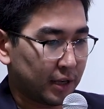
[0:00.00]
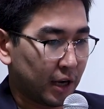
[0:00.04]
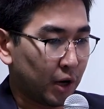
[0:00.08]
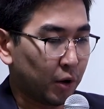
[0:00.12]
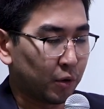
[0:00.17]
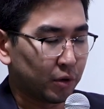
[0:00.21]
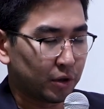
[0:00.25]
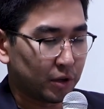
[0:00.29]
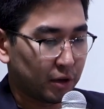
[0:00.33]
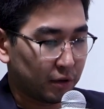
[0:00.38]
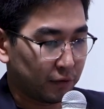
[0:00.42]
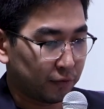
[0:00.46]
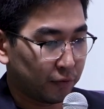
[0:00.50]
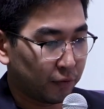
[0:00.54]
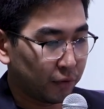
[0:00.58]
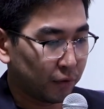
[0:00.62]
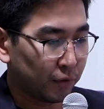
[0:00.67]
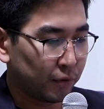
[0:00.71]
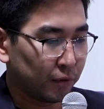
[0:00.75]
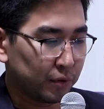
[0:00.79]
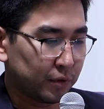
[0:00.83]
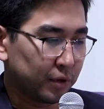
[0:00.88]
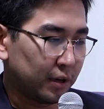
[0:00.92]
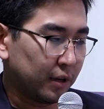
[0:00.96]
I ordered
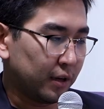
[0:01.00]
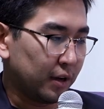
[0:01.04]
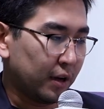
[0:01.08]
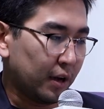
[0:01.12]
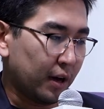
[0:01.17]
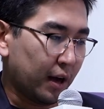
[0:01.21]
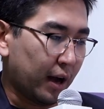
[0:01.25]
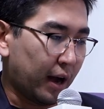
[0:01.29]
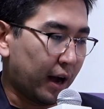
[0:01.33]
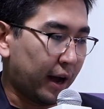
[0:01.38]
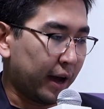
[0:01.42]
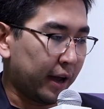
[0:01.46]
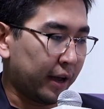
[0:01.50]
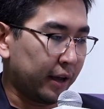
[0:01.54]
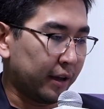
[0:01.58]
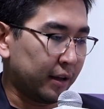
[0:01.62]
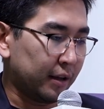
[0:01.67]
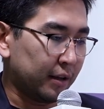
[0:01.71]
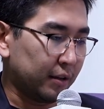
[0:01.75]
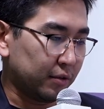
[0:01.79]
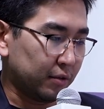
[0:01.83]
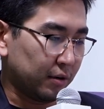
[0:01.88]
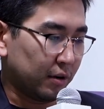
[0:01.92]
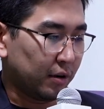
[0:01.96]
food,
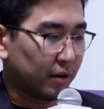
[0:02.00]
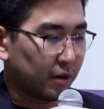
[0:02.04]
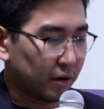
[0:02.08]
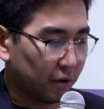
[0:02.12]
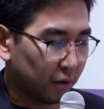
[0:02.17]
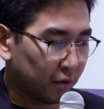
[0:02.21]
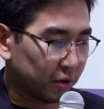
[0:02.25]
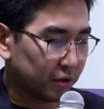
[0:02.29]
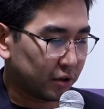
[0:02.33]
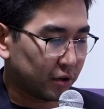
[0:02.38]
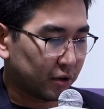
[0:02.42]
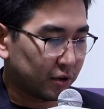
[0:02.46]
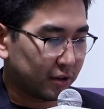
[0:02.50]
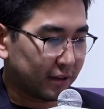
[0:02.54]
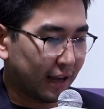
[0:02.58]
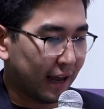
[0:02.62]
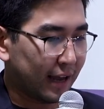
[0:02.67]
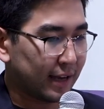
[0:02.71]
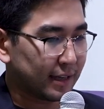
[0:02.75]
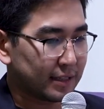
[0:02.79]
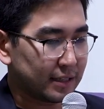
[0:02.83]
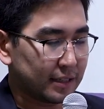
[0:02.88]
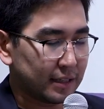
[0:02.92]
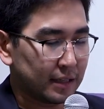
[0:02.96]
I ordered
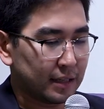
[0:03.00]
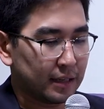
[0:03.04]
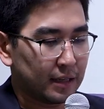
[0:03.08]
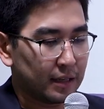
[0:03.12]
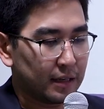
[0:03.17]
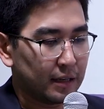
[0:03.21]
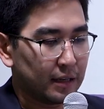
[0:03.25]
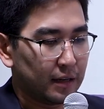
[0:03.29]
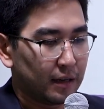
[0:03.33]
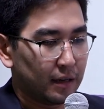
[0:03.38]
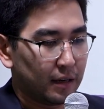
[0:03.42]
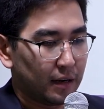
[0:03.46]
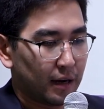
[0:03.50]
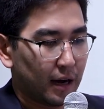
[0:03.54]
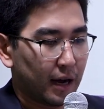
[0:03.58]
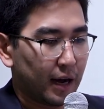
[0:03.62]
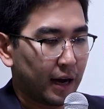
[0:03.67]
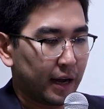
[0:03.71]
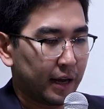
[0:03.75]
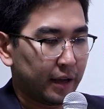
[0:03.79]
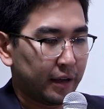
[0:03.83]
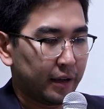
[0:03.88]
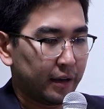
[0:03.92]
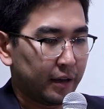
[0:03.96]
taxi,
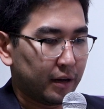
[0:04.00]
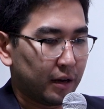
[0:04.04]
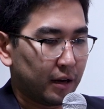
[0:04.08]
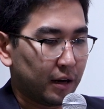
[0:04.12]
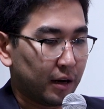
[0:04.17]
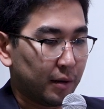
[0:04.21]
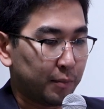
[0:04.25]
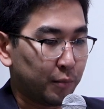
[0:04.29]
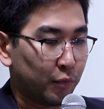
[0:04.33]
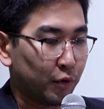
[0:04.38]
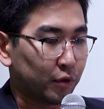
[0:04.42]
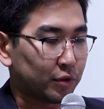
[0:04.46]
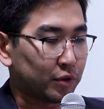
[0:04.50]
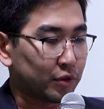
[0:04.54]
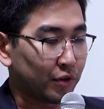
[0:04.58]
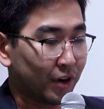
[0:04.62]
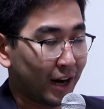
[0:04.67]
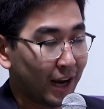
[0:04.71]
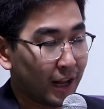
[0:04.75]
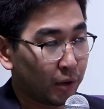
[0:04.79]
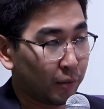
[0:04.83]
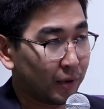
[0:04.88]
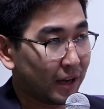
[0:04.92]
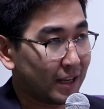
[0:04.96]
I booked
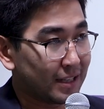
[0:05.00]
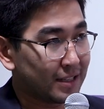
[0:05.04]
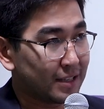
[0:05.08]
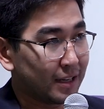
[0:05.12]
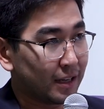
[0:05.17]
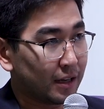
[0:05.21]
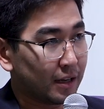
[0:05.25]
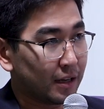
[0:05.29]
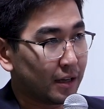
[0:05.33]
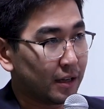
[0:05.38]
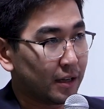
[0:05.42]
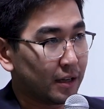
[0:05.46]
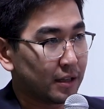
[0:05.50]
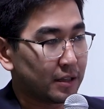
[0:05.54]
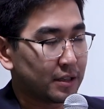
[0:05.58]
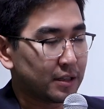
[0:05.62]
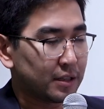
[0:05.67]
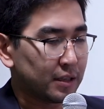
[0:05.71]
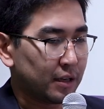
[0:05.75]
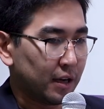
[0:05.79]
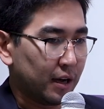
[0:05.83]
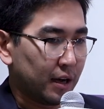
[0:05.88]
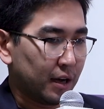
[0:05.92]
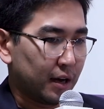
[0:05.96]
railway
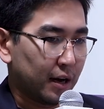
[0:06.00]
tickets.